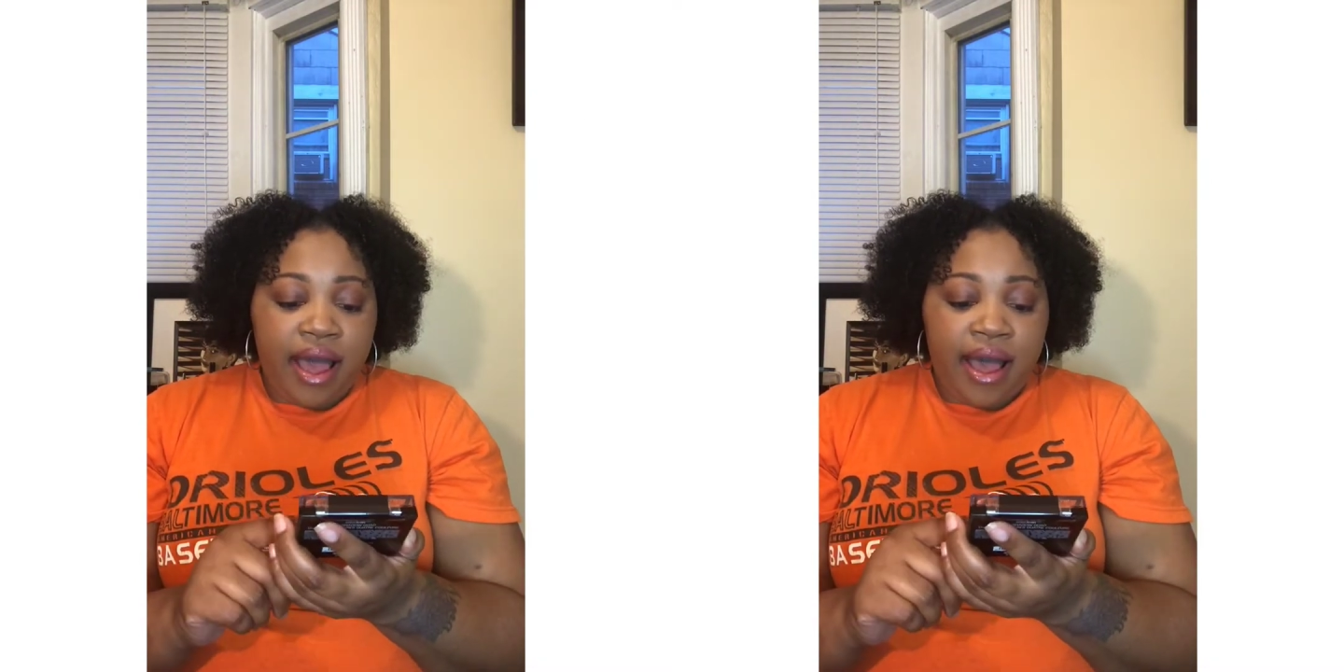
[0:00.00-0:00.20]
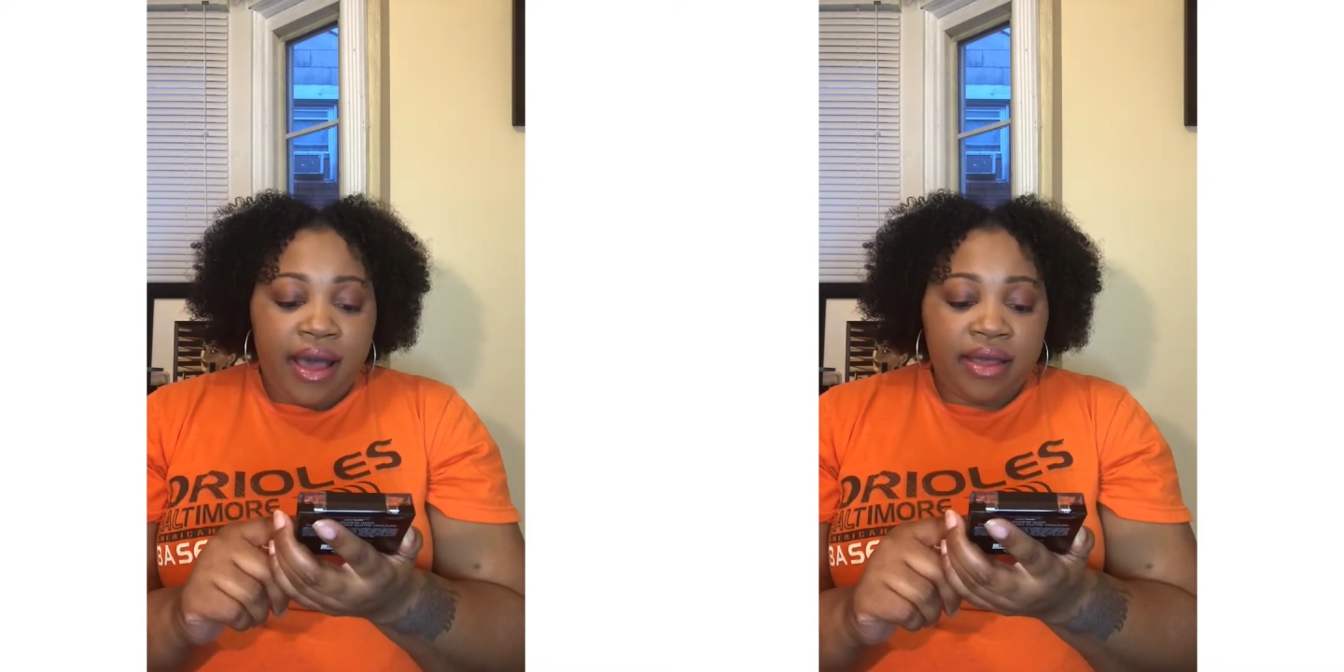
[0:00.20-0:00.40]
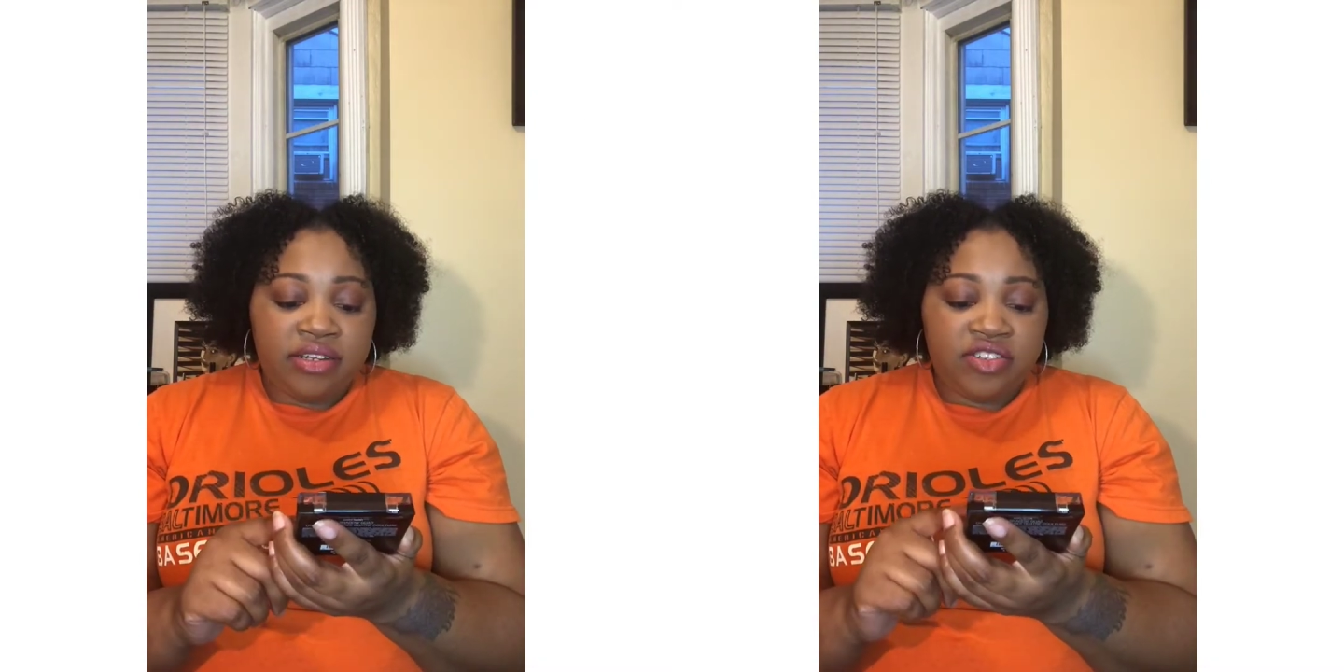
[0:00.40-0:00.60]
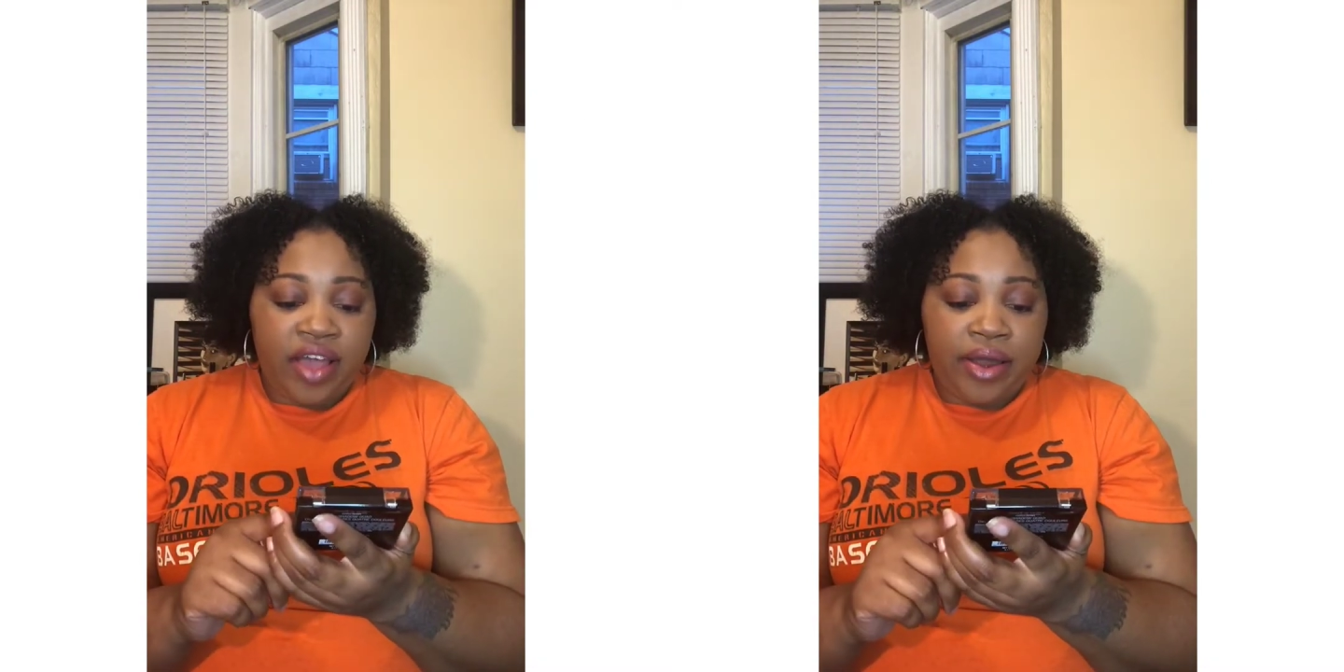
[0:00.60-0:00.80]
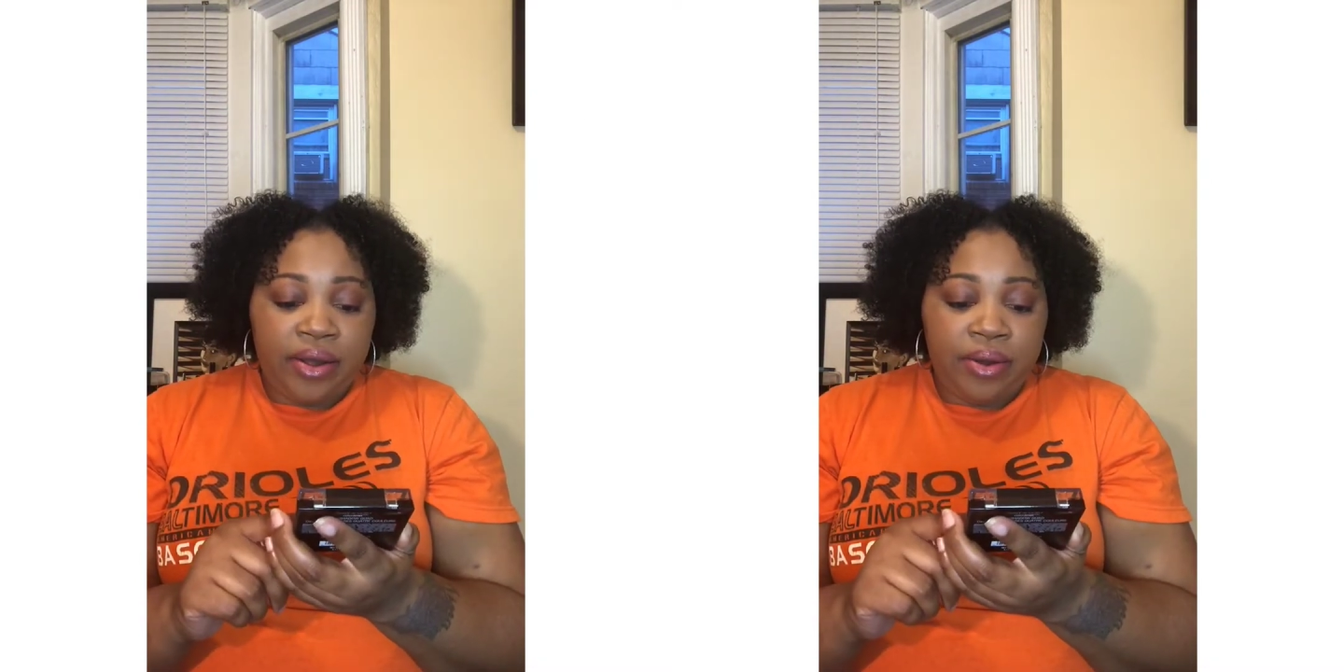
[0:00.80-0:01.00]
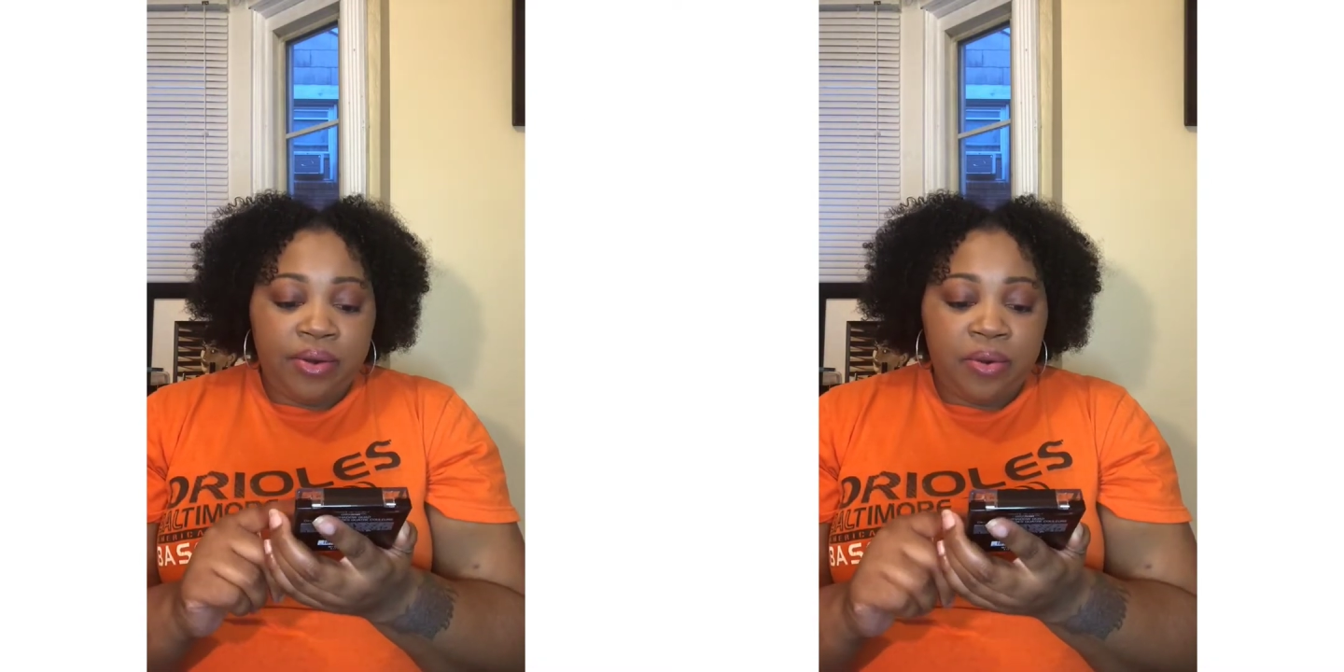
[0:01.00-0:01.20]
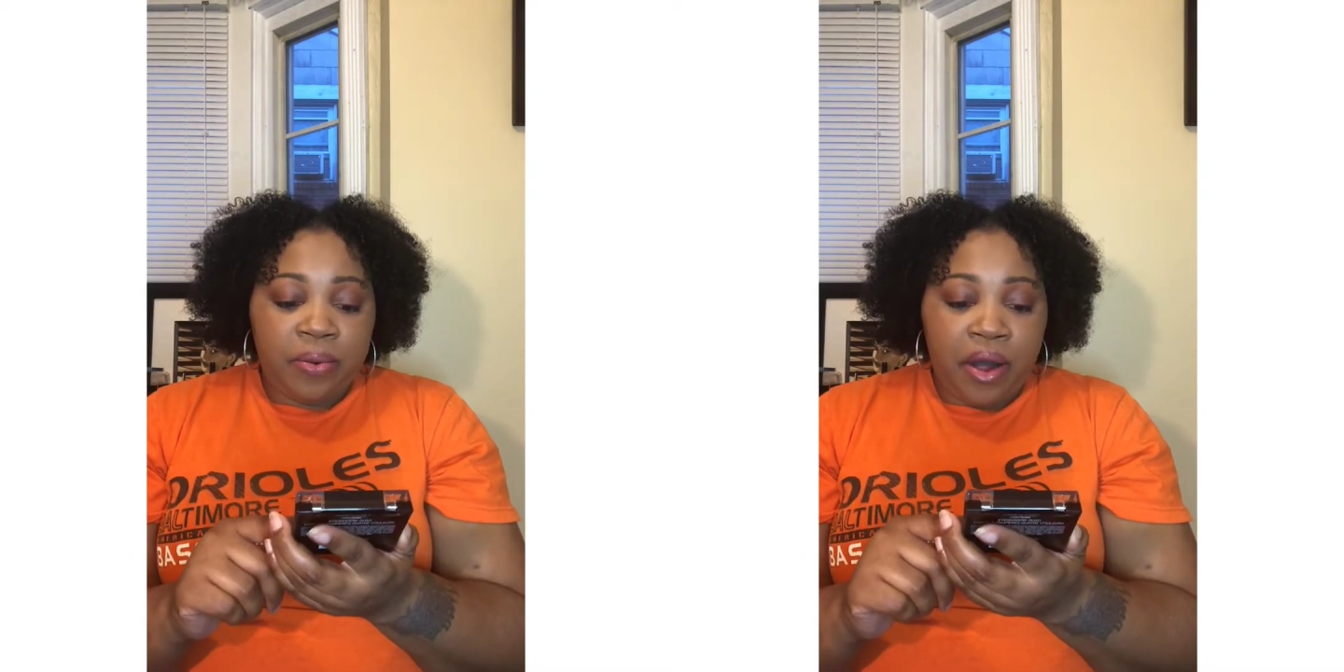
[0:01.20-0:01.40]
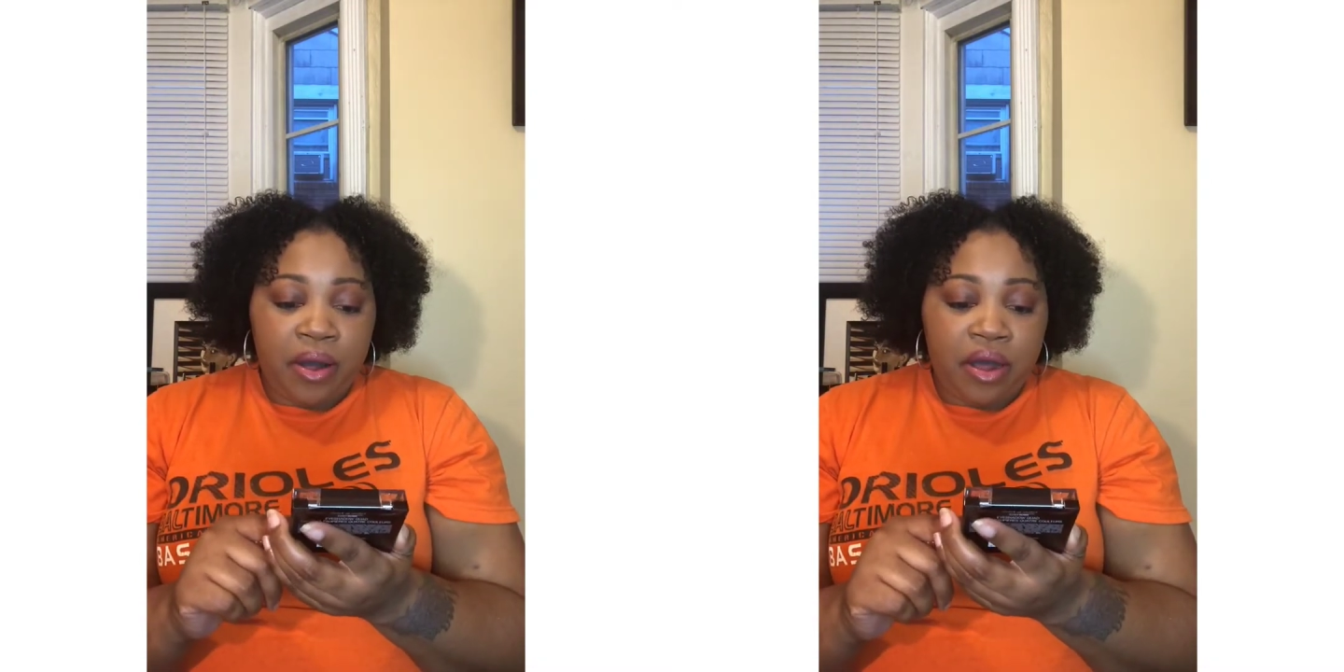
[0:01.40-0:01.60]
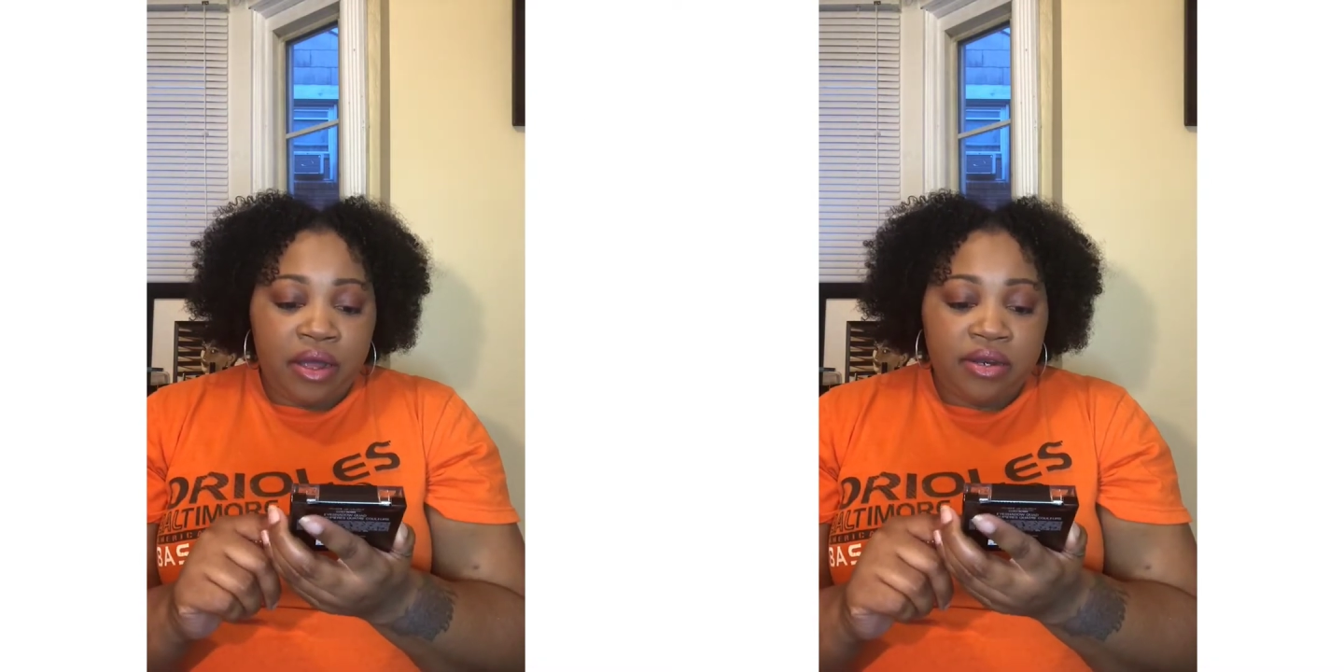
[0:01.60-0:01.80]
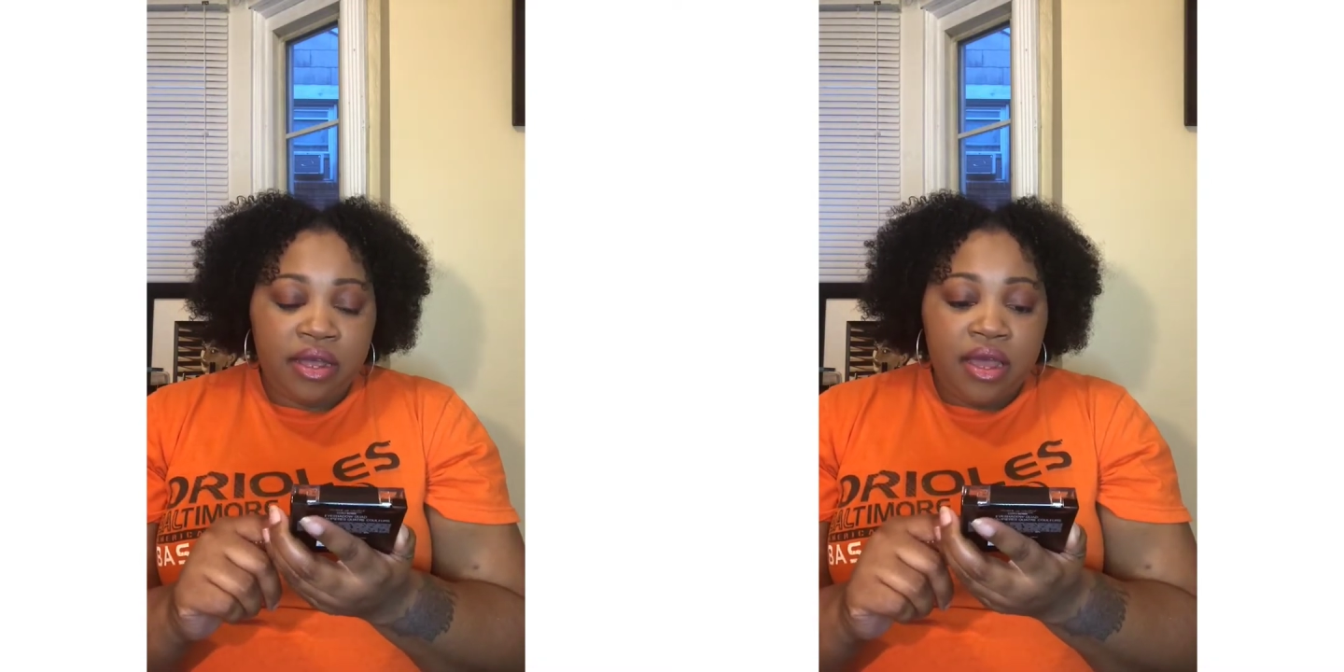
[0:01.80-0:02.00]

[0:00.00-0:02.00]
eyeshadow quad.